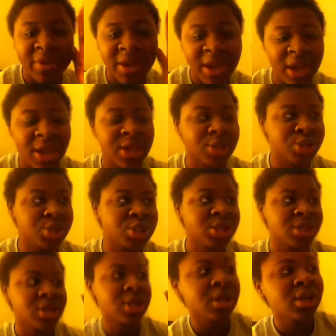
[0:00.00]

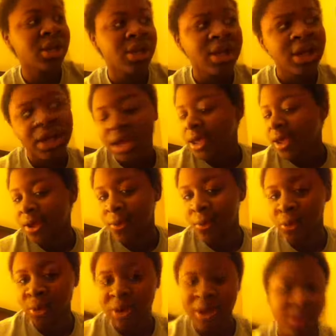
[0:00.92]
vacation
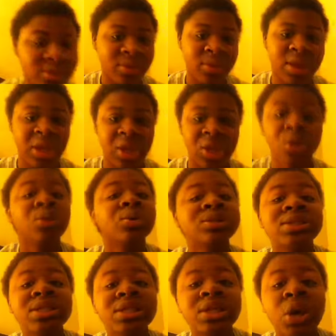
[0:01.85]
and we're in the
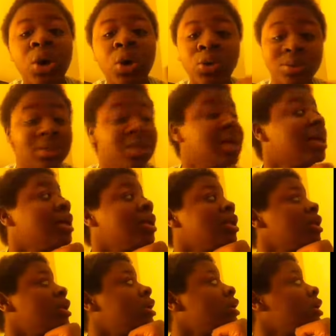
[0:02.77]
Hilton
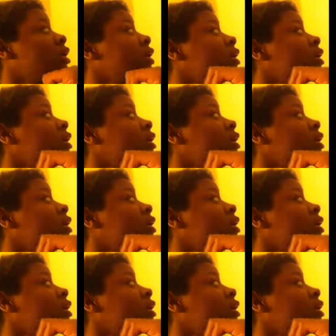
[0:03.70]
Hotel